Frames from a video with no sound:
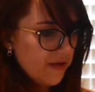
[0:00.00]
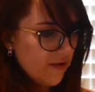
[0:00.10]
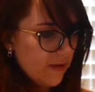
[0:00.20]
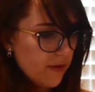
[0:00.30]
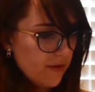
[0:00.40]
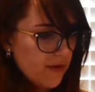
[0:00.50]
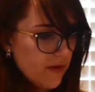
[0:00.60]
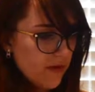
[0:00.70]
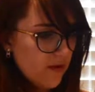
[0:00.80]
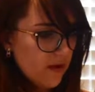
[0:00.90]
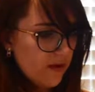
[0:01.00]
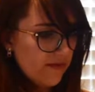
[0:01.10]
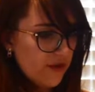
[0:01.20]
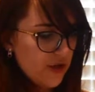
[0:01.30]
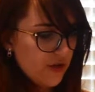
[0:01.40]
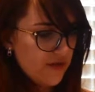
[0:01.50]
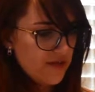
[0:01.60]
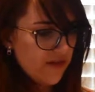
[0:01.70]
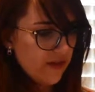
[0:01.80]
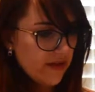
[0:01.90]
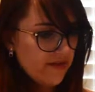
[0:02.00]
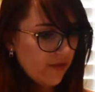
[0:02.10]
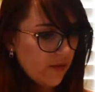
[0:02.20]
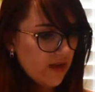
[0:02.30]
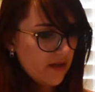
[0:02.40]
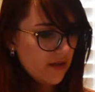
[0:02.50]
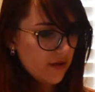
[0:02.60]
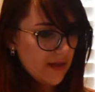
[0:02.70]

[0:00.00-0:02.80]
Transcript: for both knew of each other's feelings for one another.